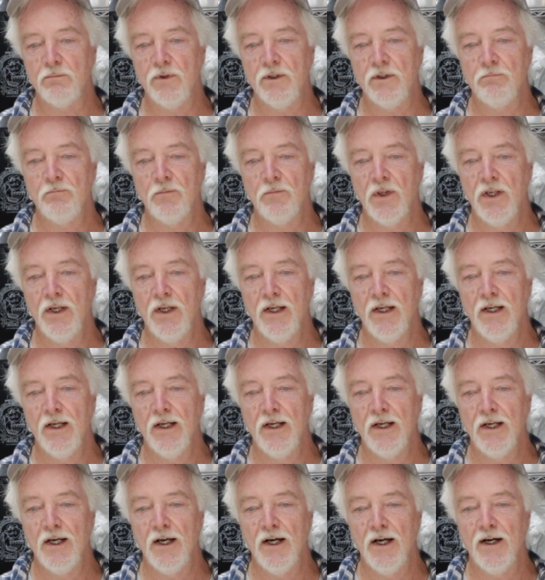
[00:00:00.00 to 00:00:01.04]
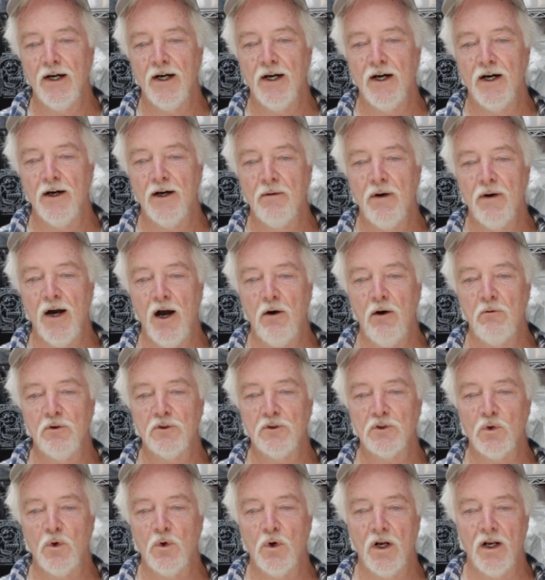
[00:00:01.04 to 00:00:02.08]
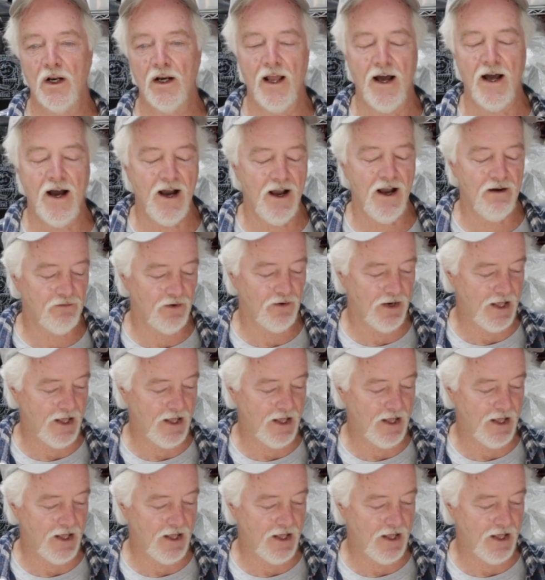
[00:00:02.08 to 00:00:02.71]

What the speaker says: But I was on a live